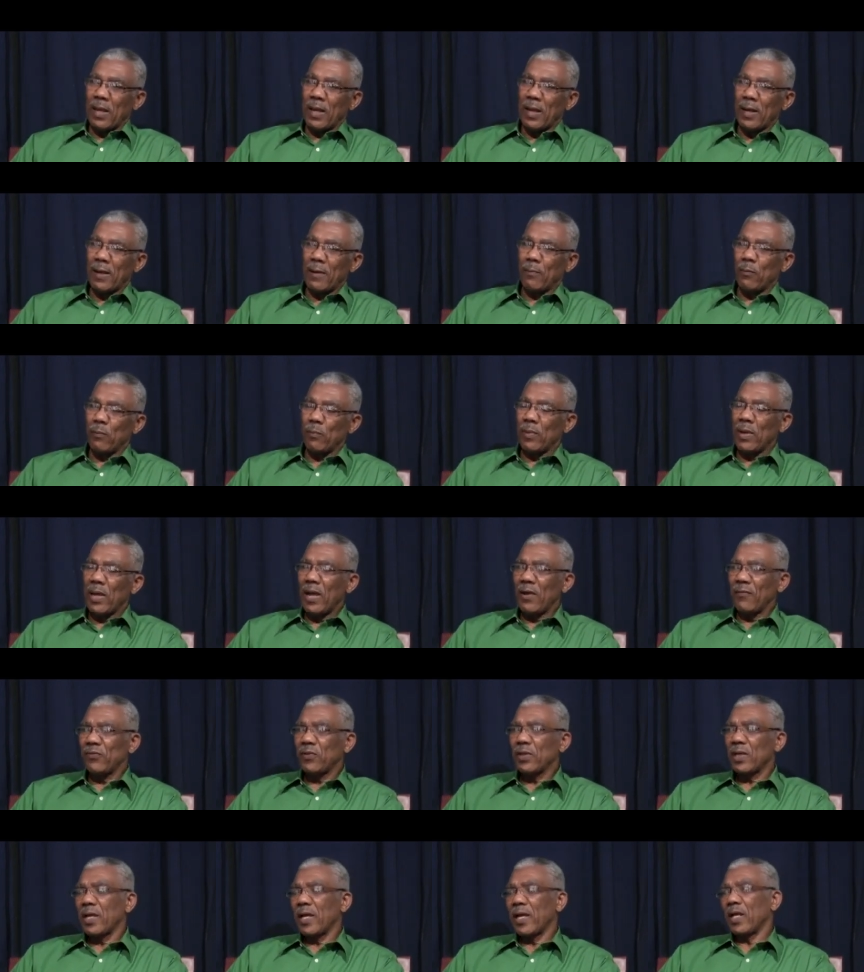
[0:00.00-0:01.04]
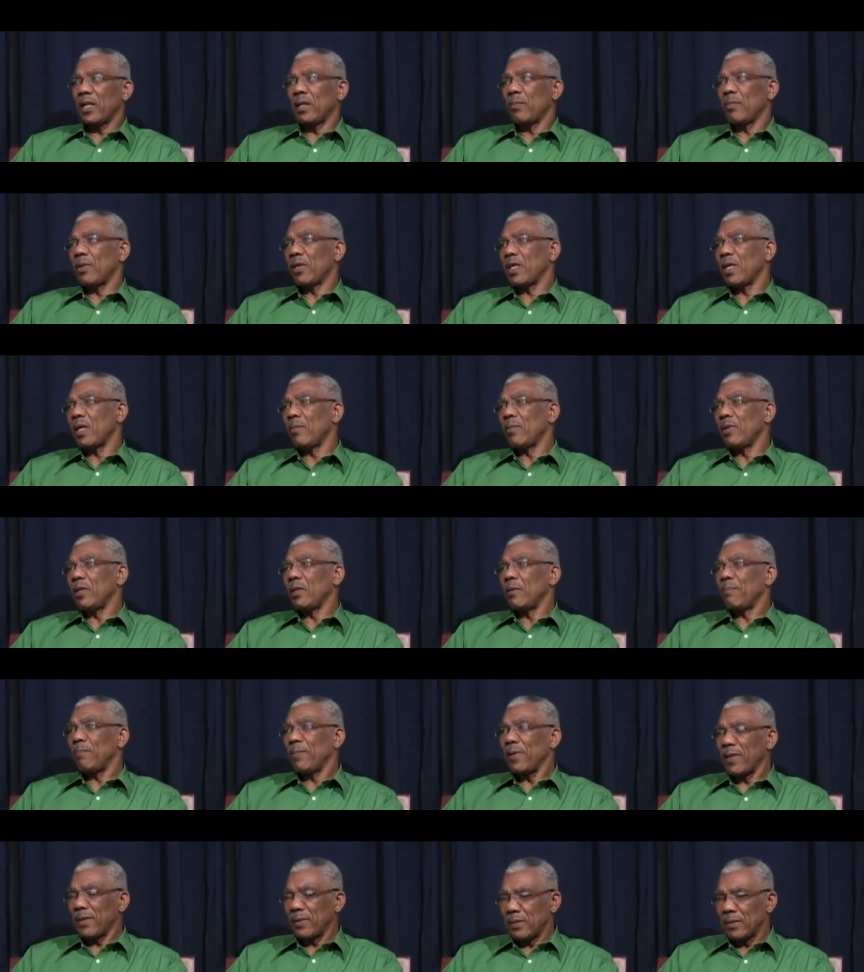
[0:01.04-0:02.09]
Um, after Guyana became
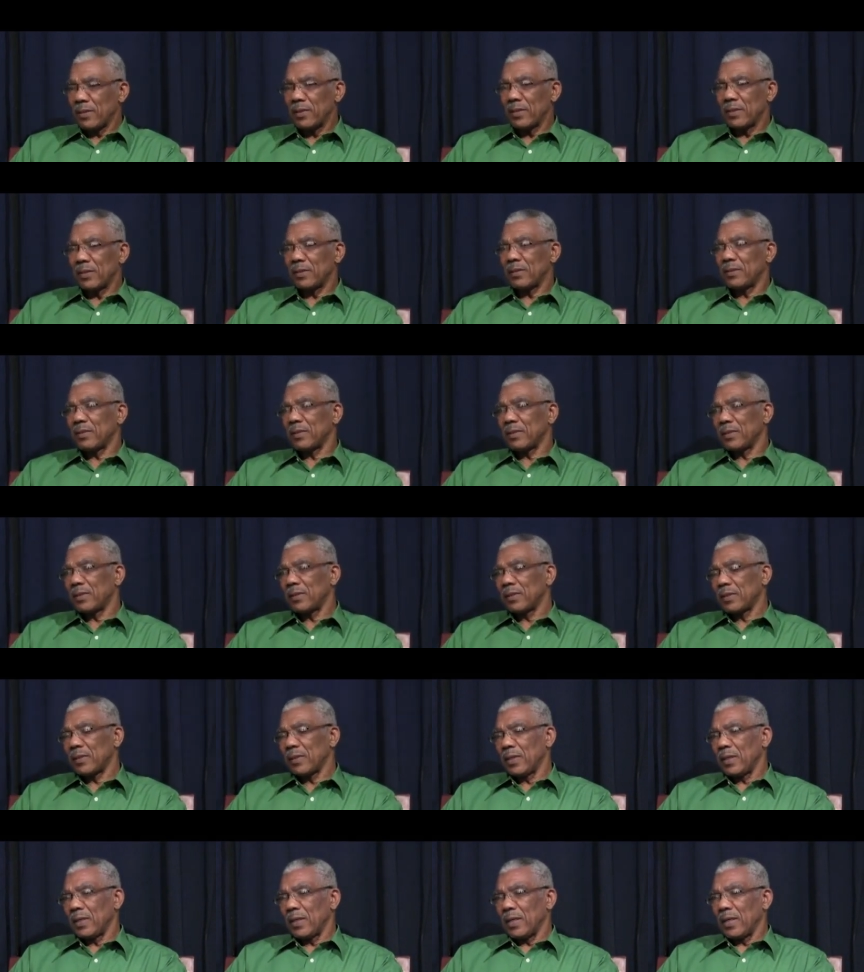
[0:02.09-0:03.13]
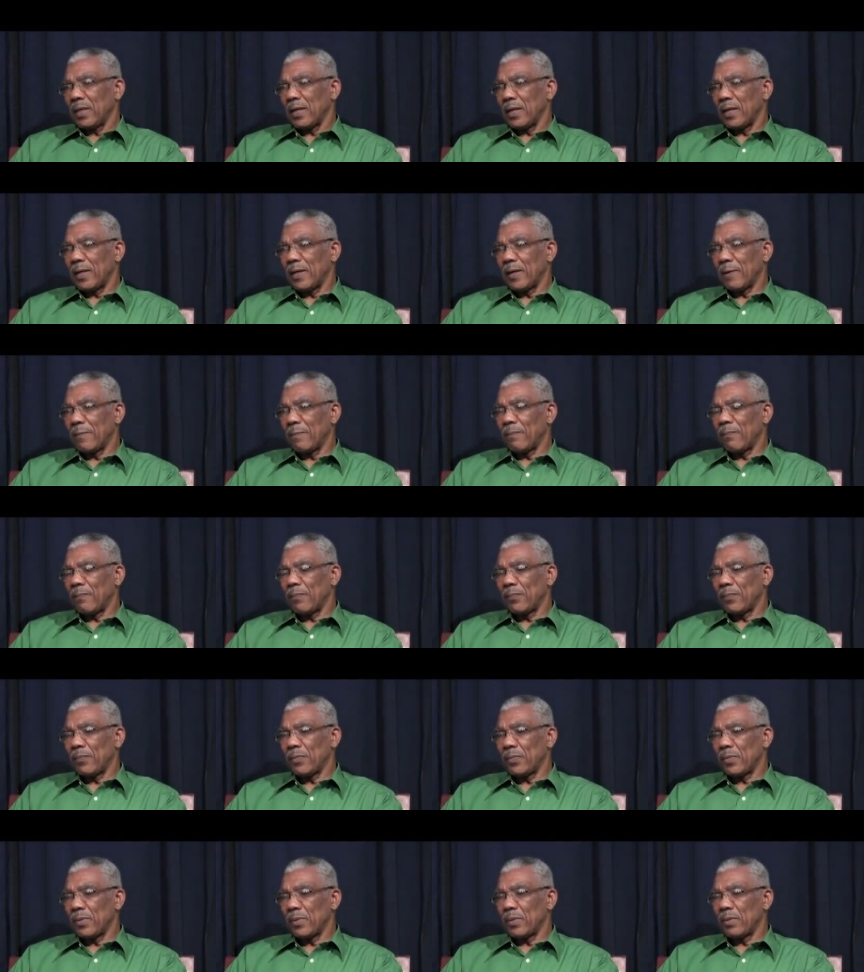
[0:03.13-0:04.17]
independent,
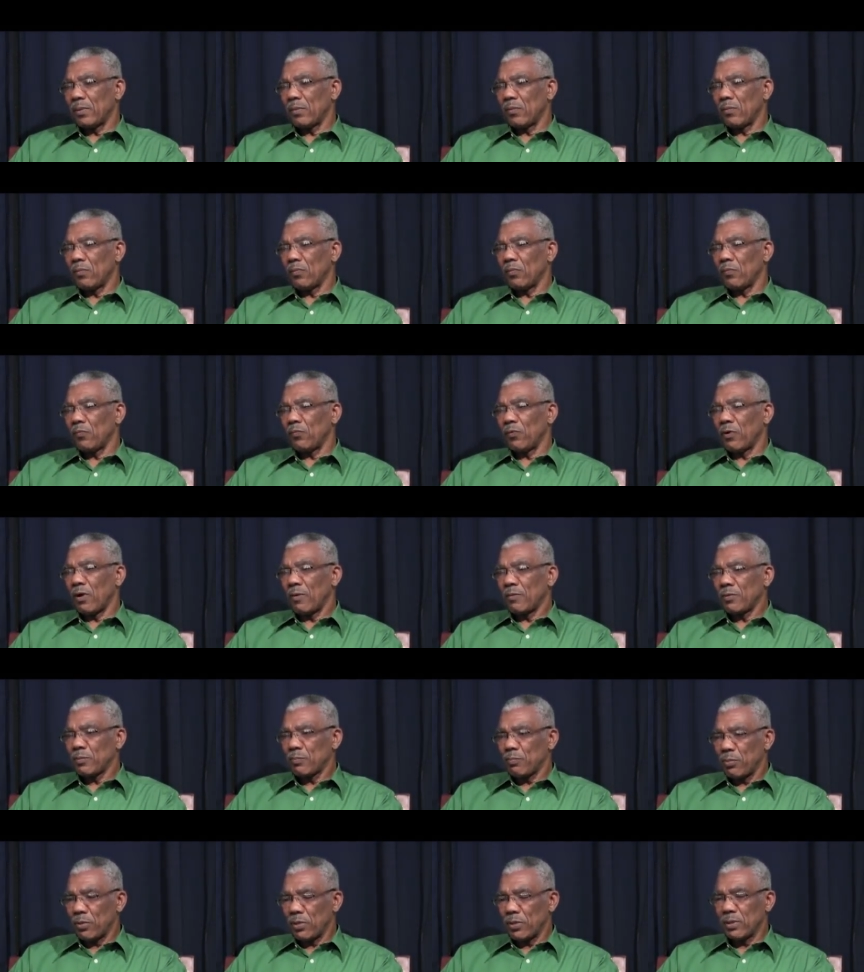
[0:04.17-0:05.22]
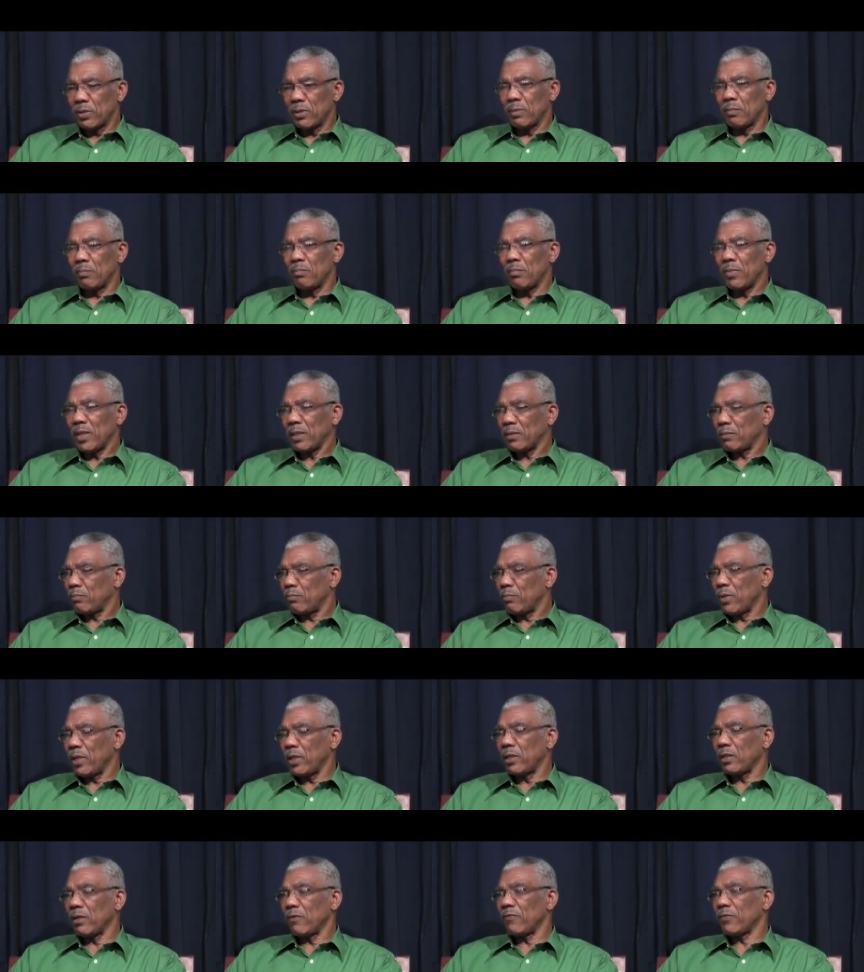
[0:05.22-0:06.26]
um, Forbes Burnham met
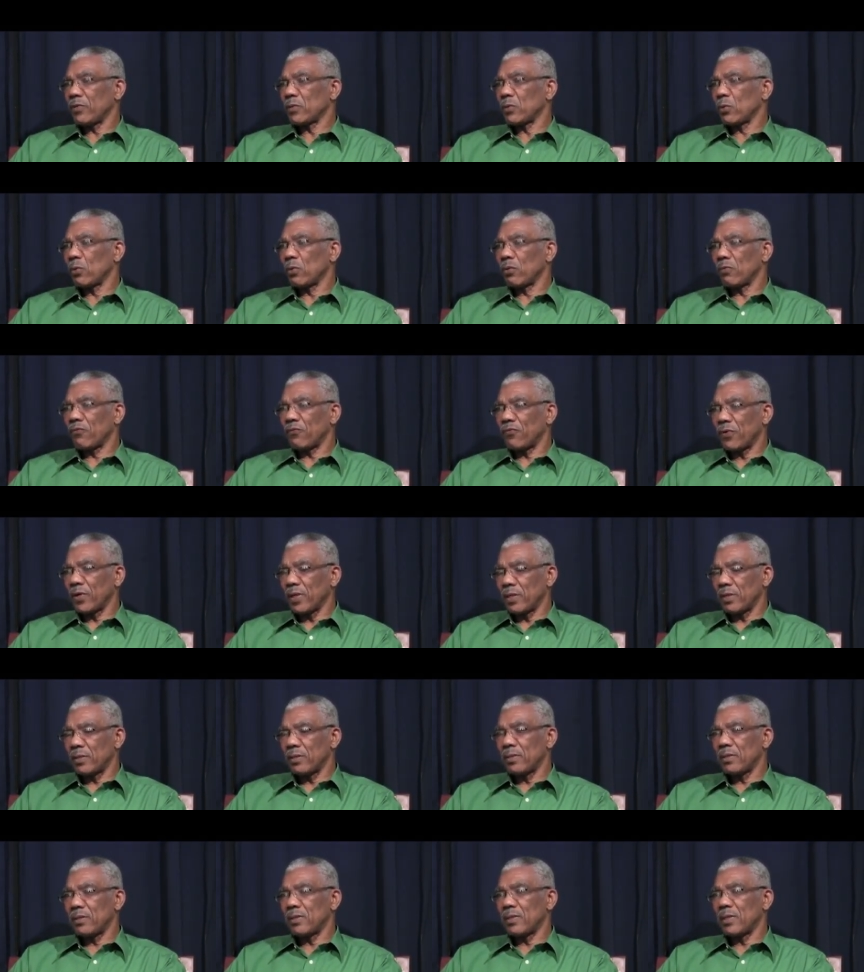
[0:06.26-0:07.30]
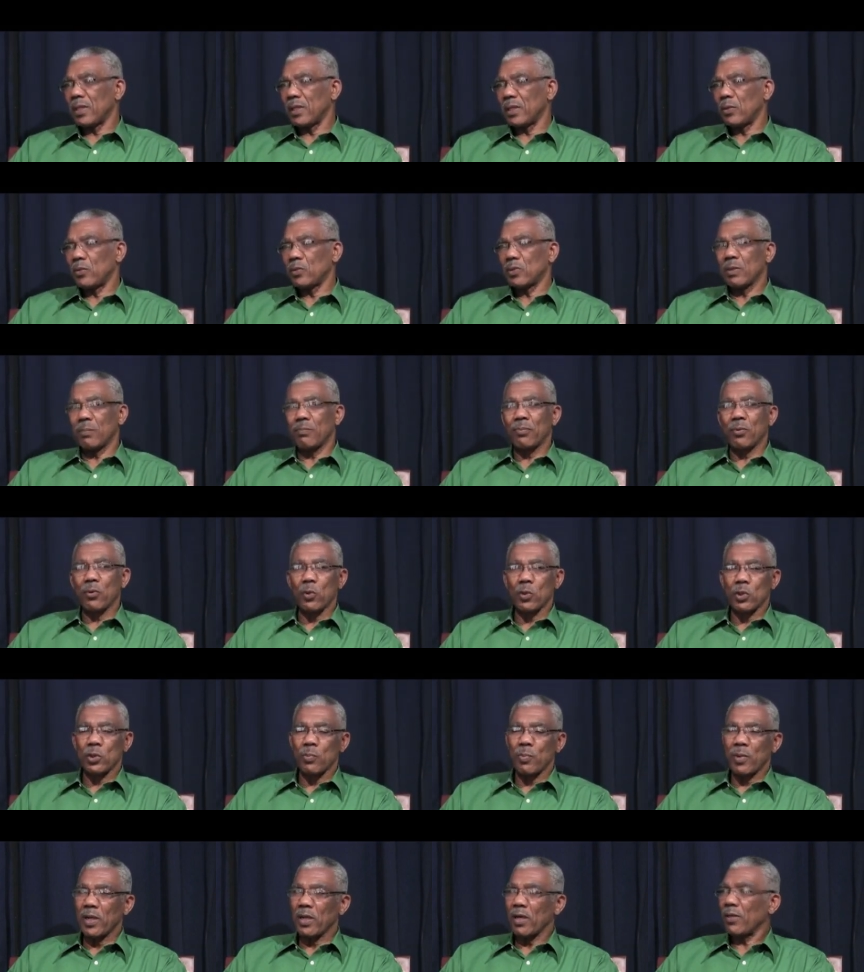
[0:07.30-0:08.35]
many of his old friends and he was
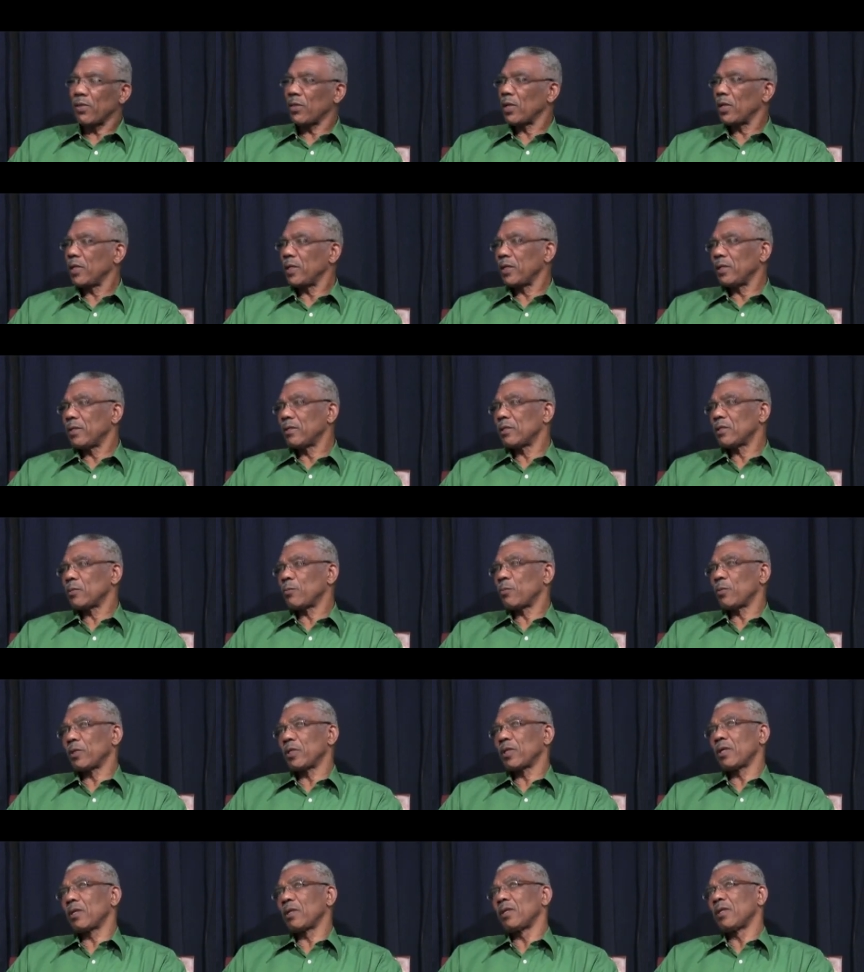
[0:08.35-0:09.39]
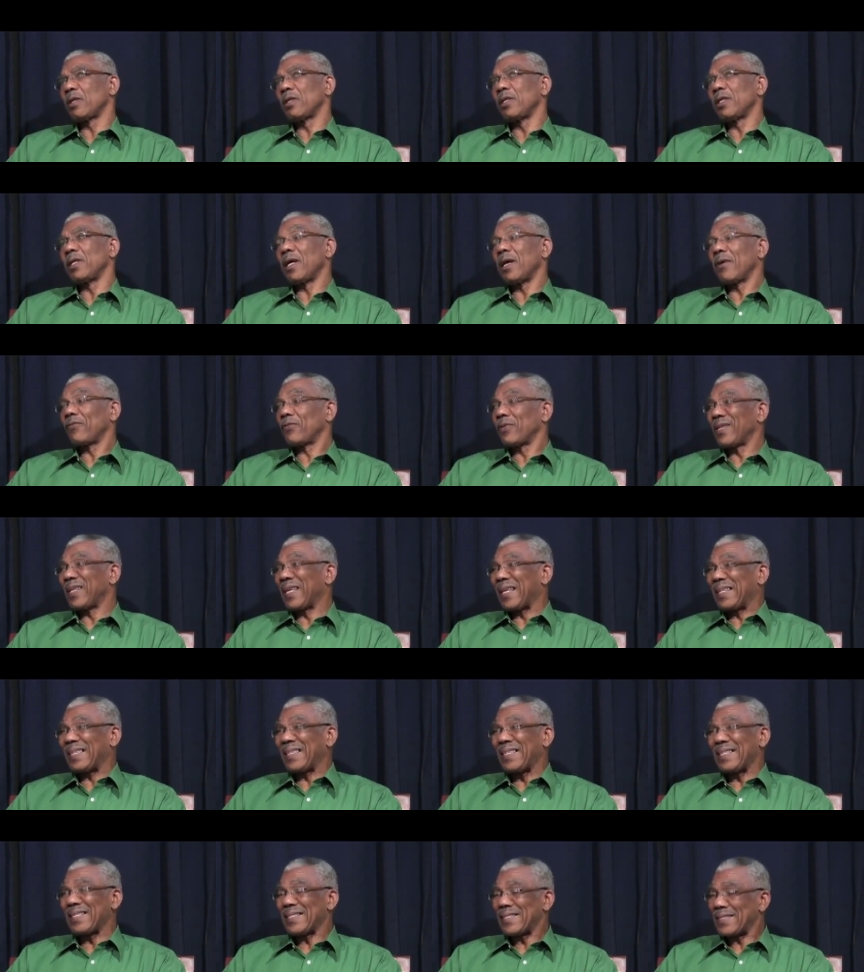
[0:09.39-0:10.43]
approached by other leaders, particularly after
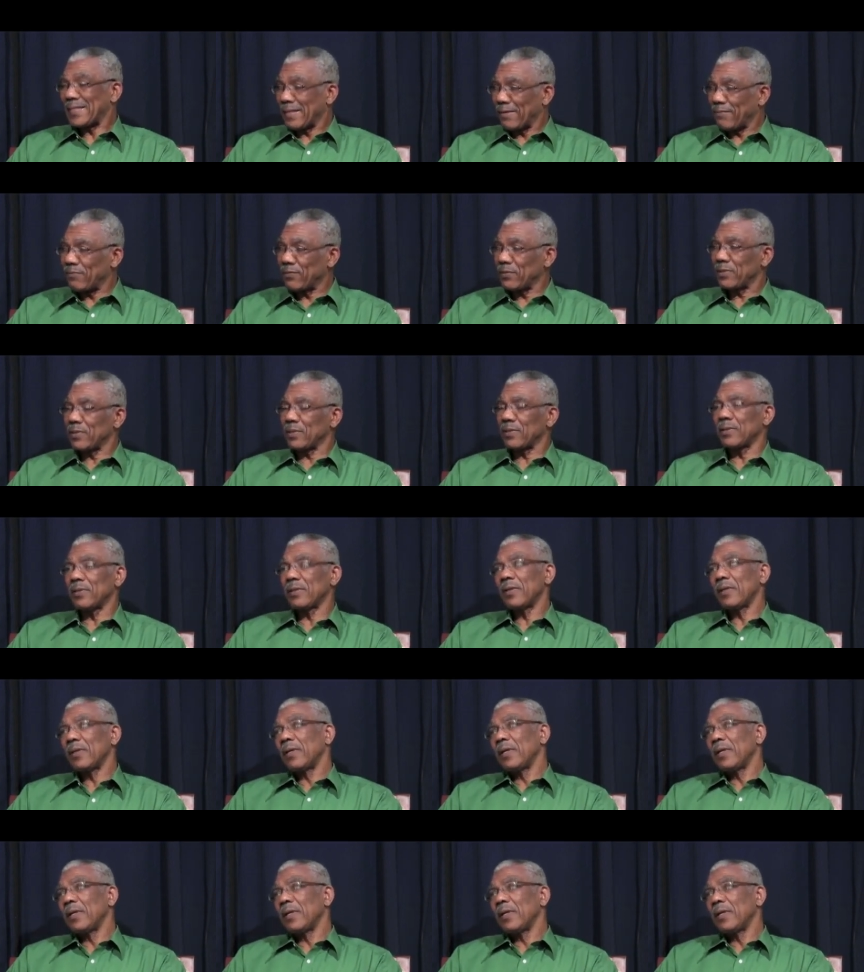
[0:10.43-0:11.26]
1970.